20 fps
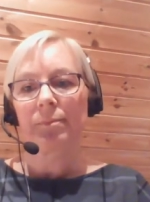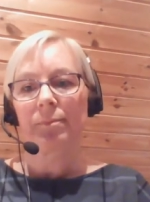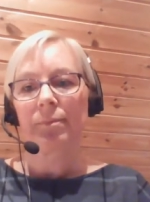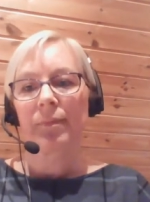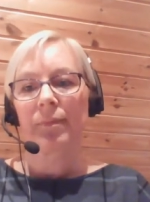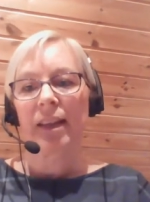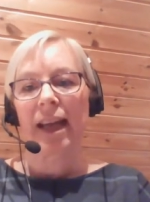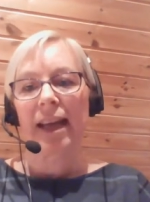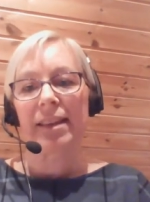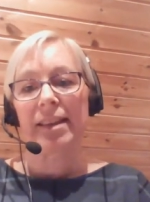
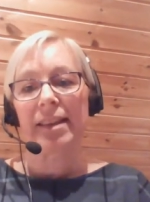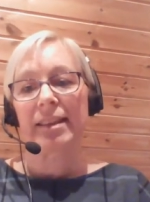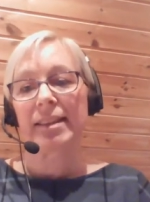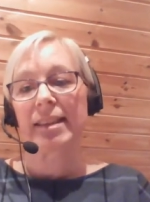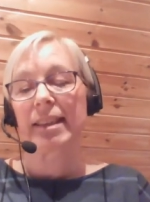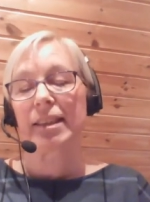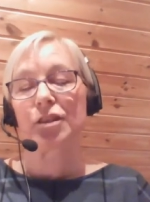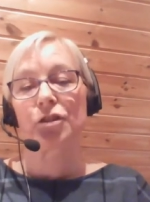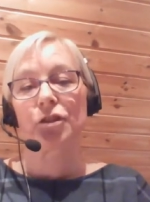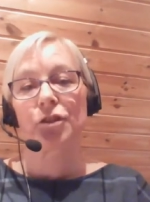And the
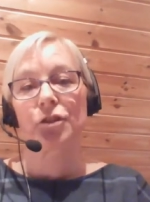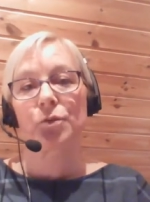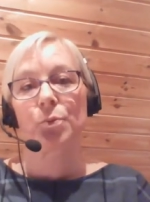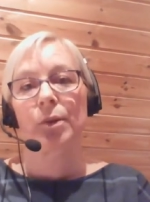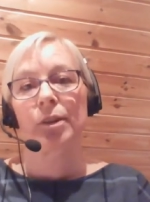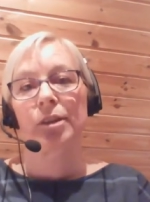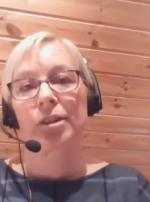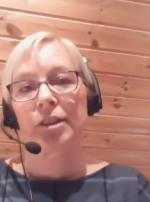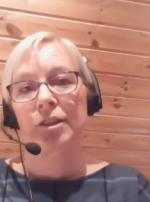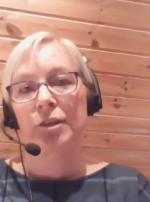teachers
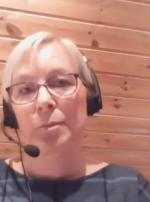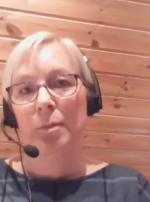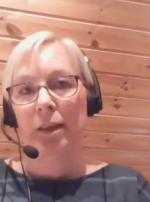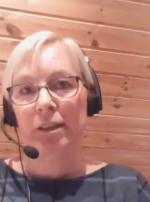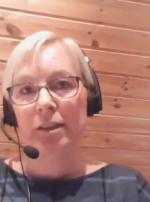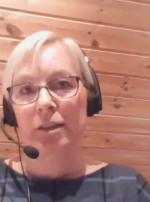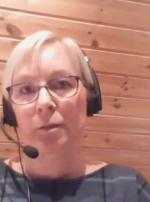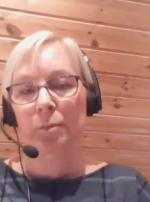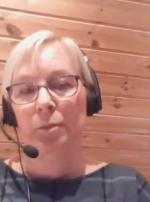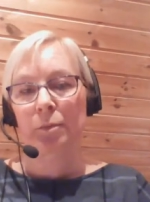were
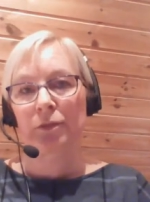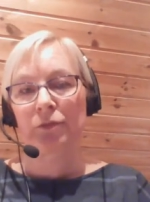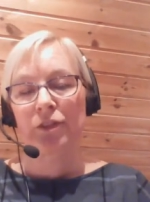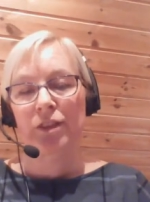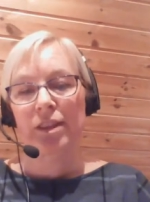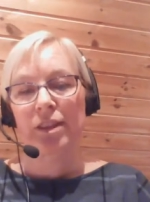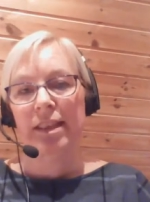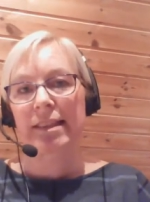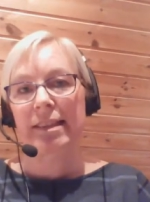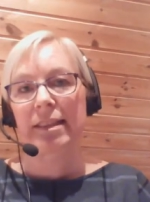responsible for
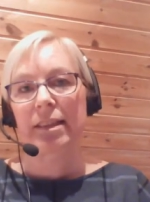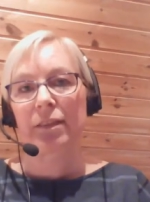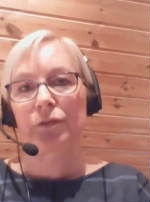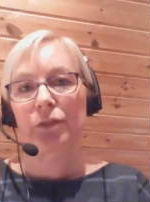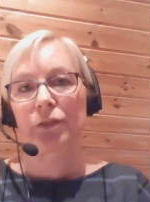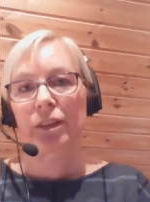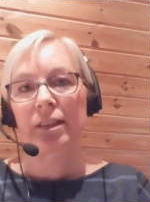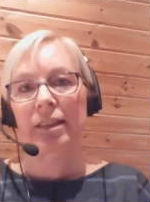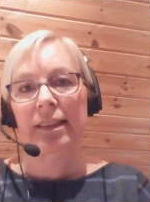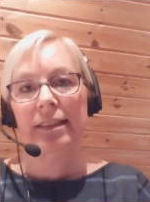these
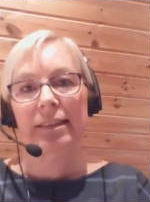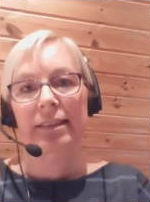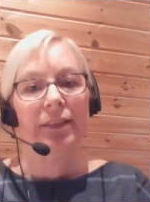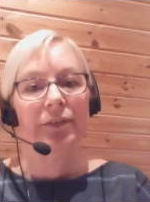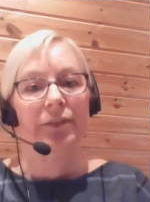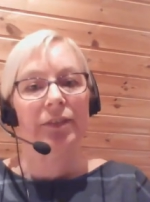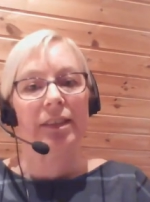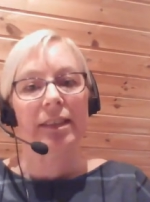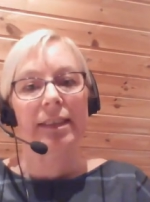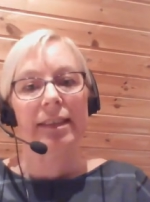different
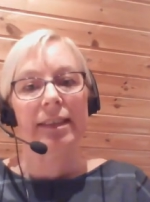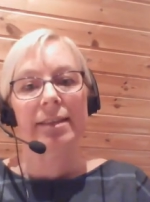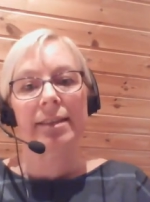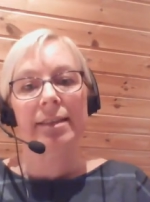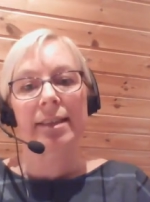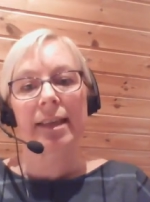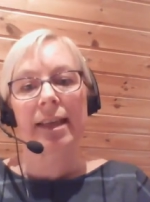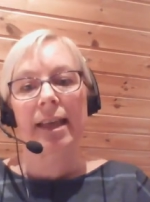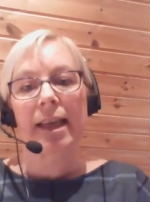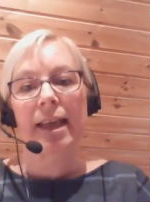activities,
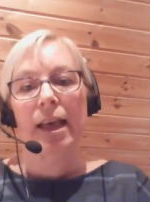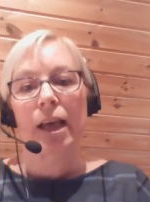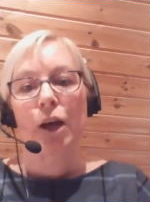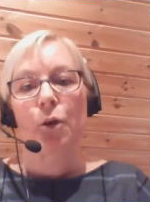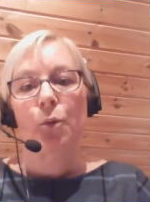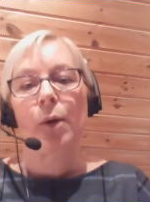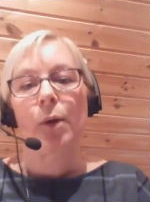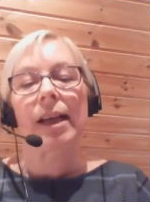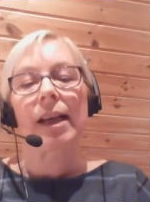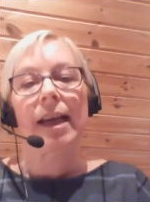
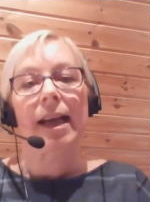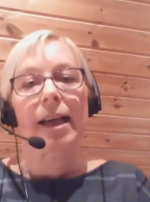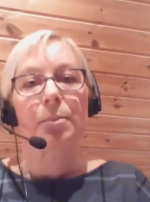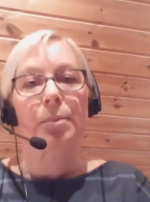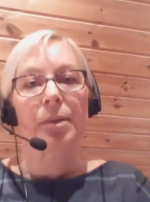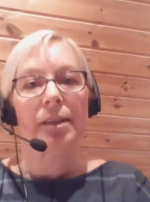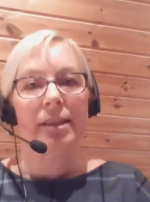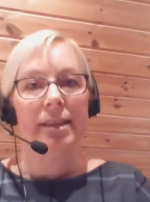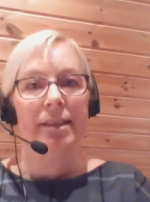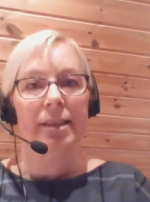while I
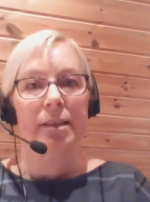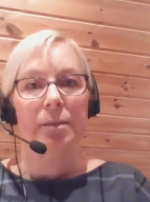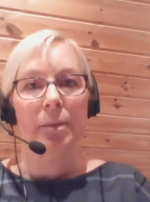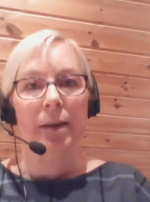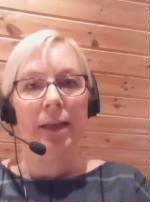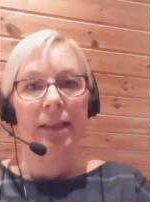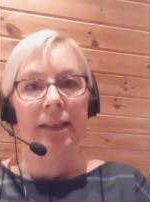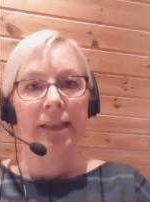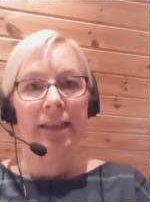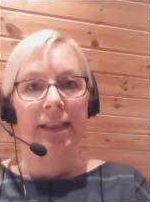
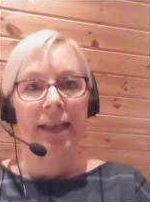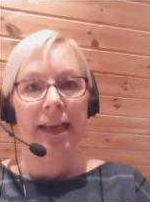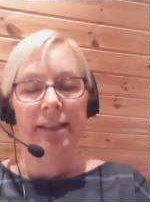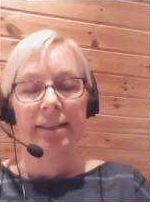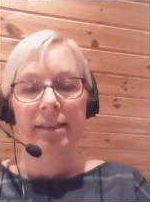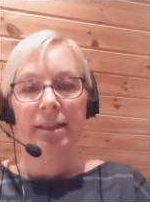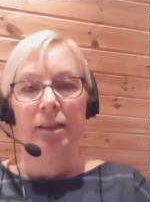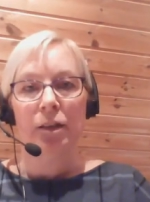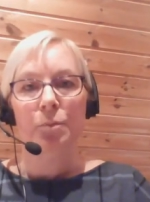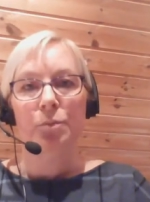participated
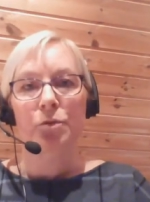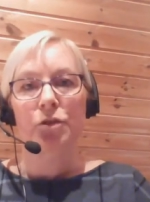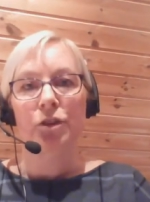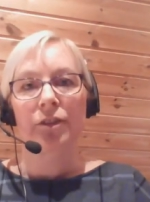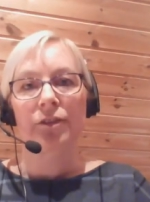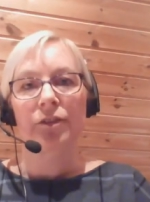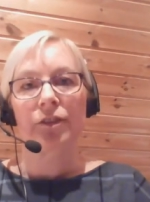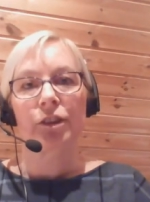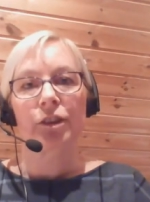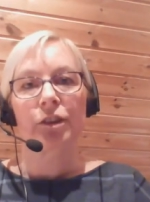as an
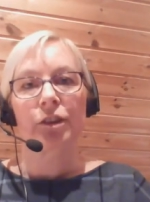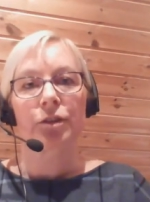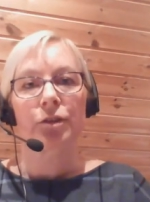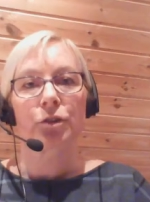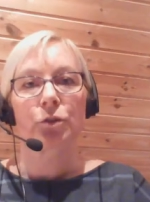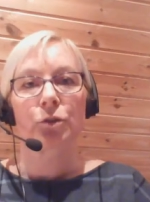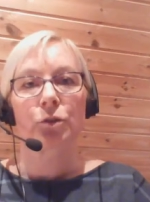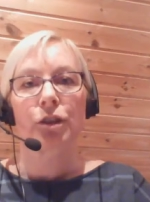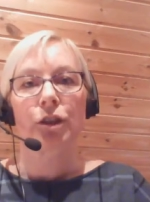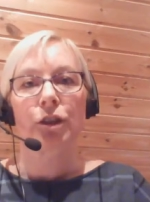observer,
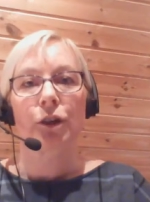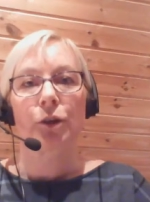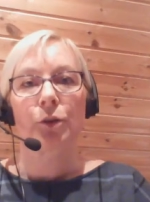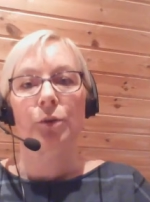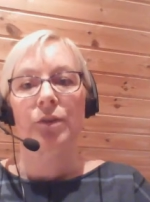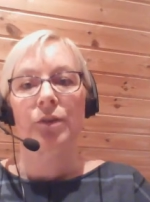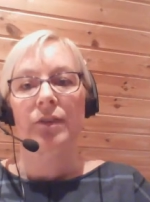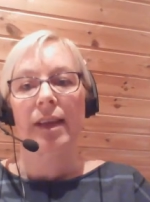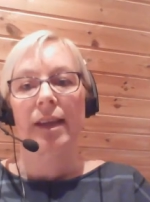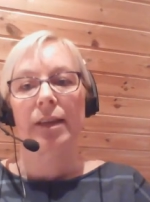took
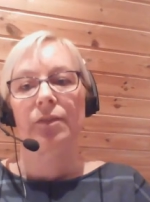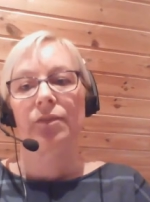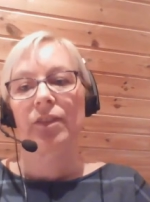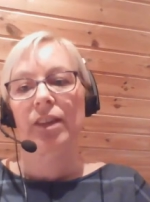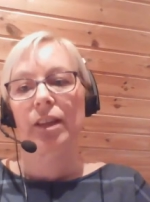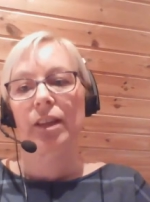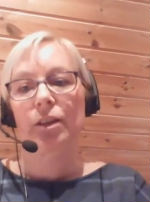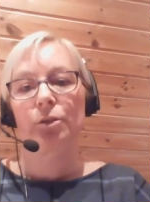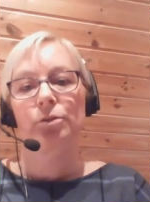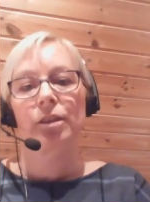notes, and
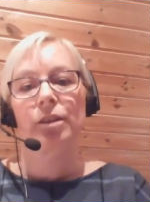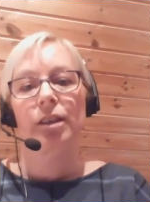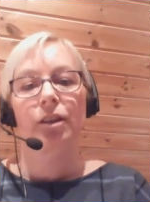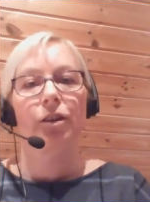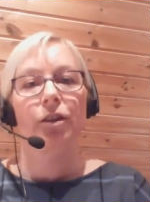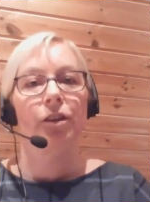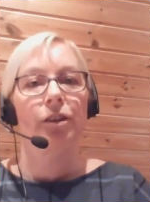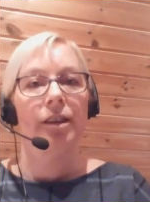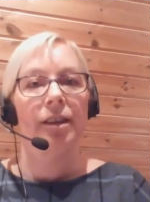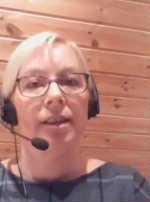video
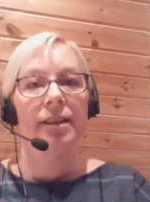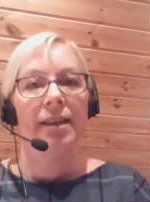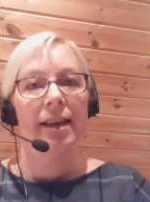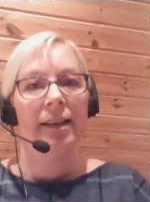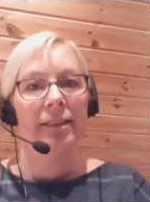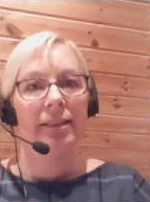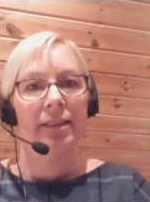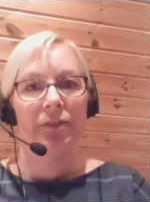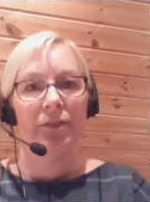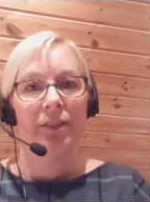recorded
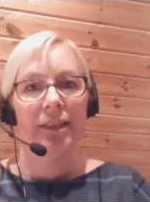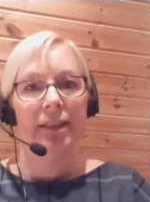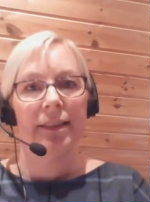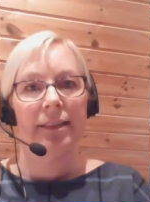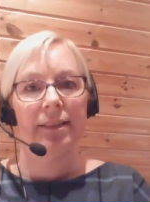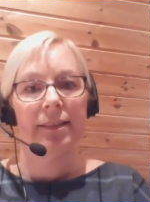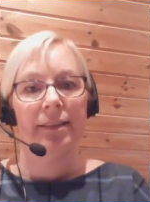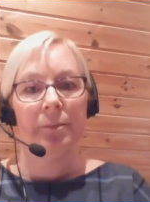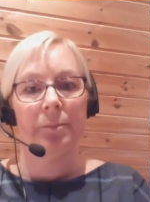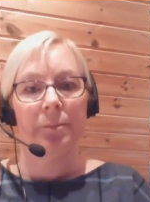activities.